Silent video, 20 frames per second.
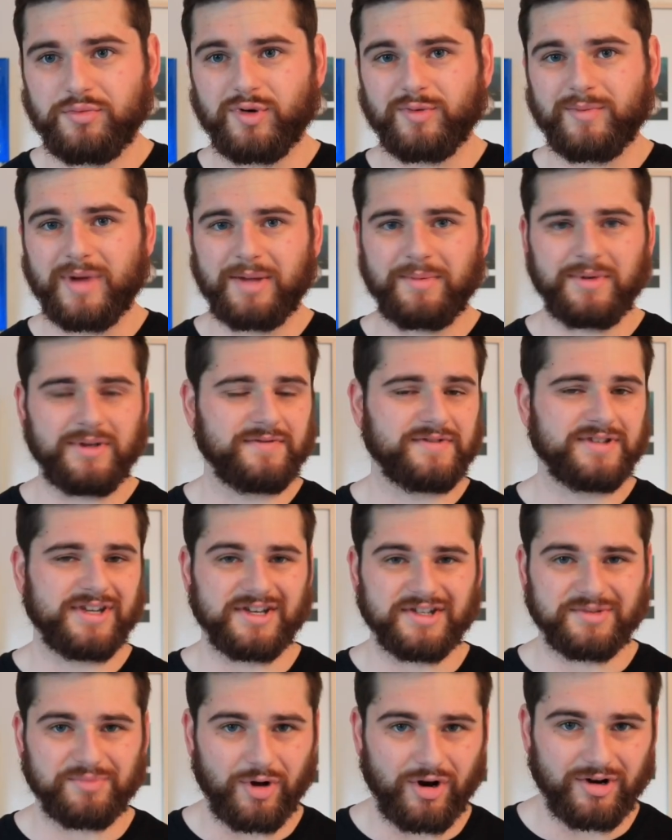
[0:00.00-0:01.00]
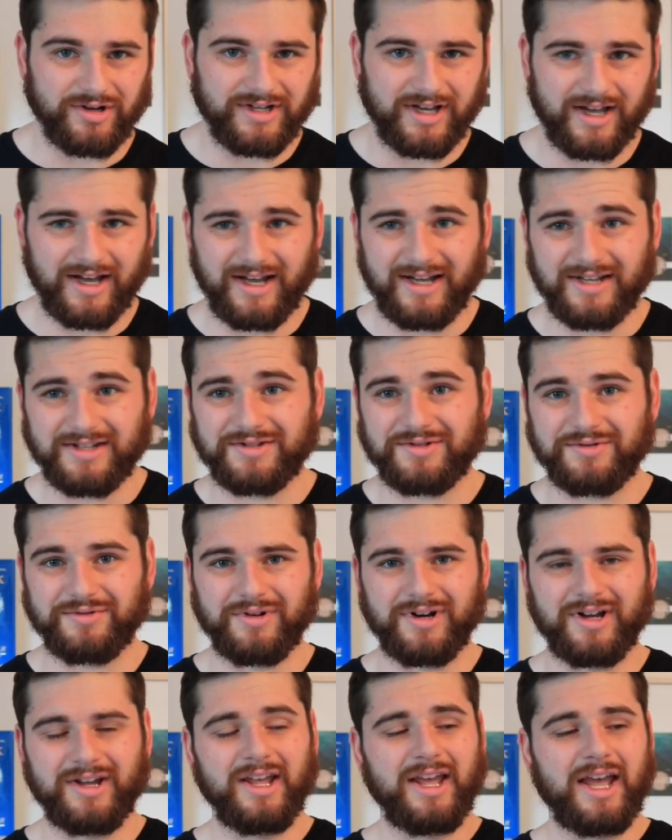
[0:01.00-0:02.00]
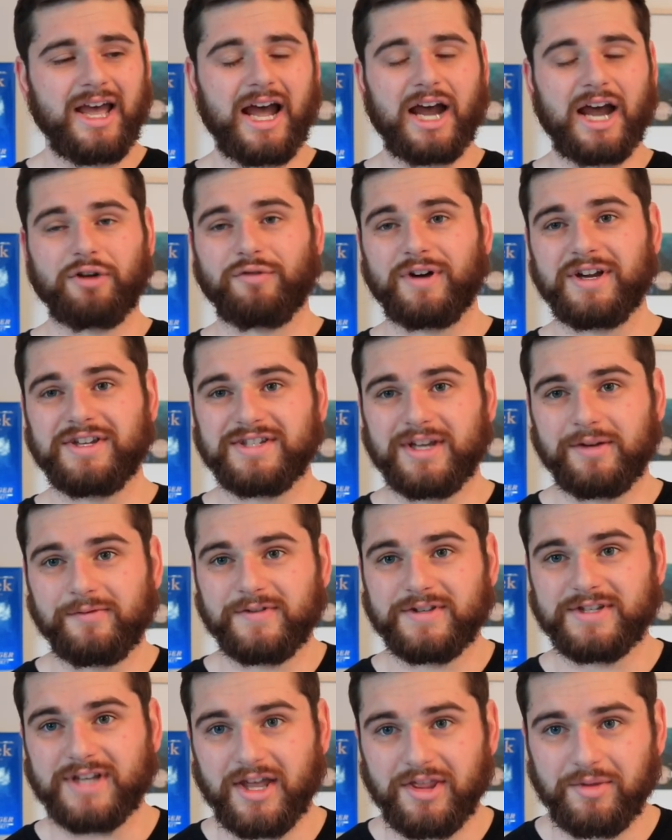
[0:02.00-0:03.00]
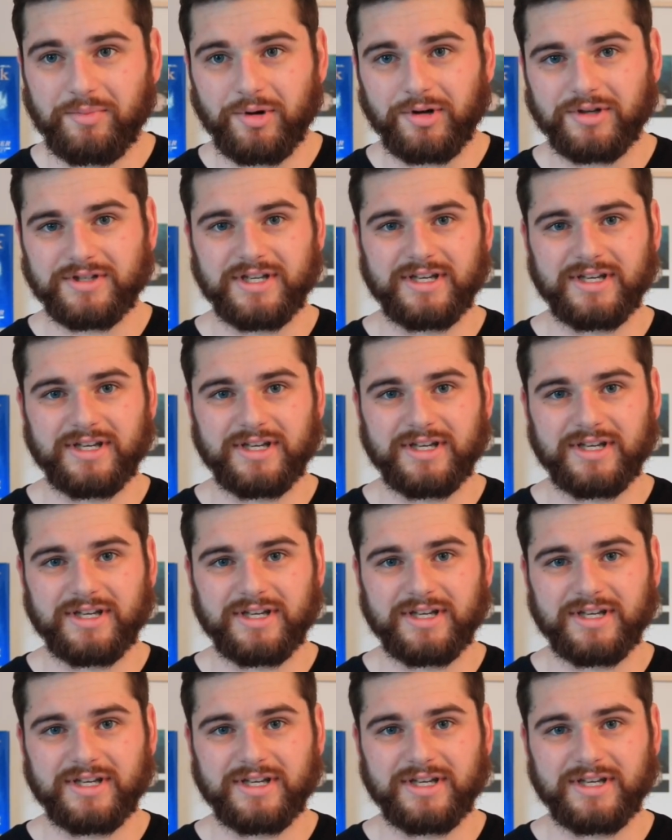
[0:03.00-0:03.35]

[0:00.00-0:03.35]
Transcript: or maybe you've seen his podcast or read some of his other books.